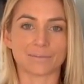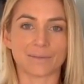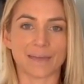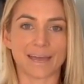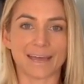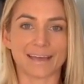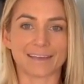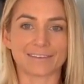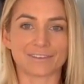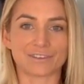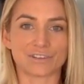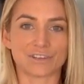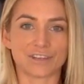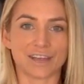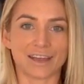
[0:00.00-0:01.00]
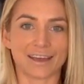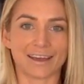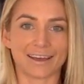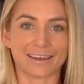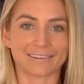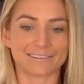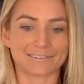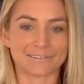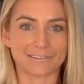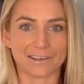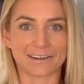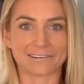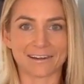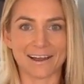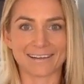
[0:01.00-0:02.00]
And yeah,
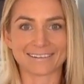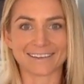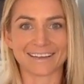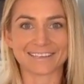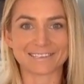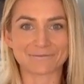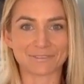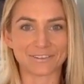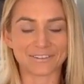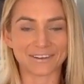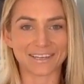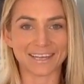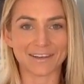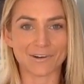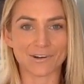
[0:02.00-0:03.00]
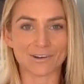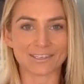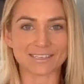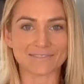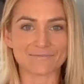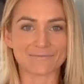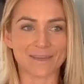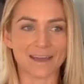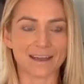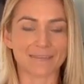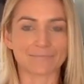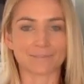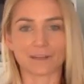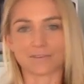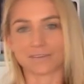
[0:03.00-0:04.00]
get around it. It's been really awesome, and
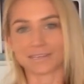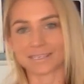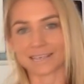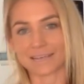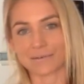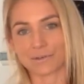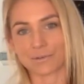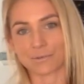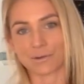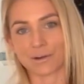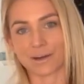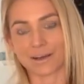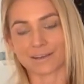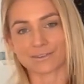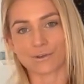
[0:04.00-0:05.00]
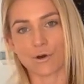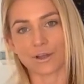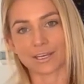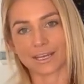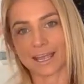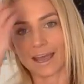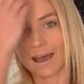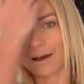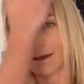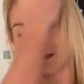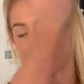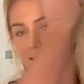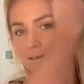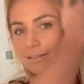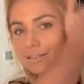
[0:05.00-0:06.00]
I'm loving seeing where the product's going now.
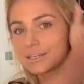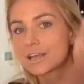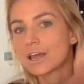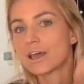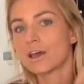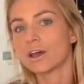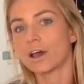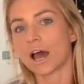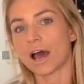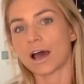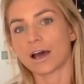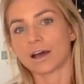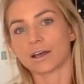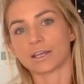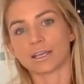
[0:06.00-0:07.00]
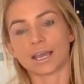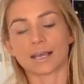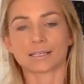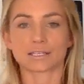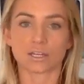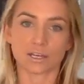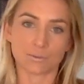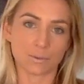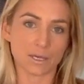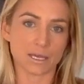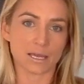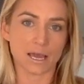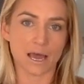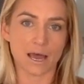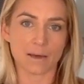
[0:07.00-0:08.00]
And yeah, it's going to
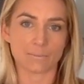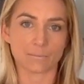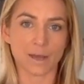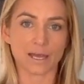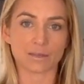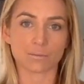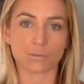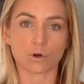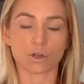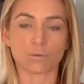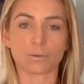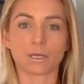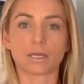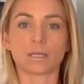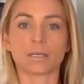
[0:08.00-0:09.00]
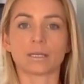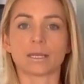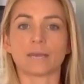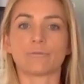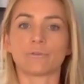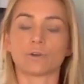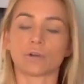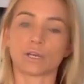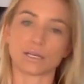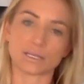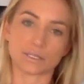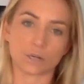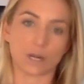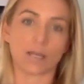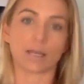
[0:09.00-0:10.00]
be at the moment, if you're in
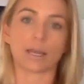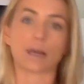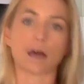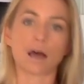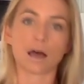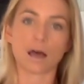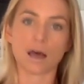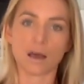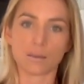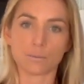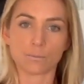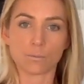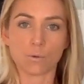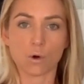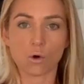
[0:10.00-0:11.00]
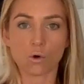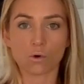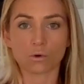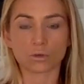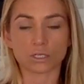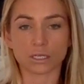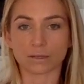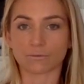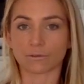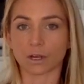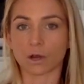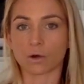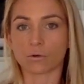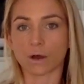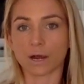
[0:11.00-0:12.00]
Australia, all delivery
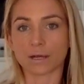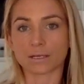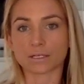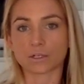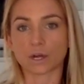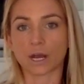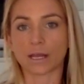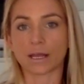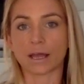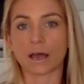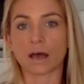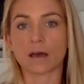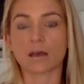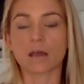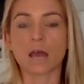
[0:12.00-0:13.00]
all around Australia.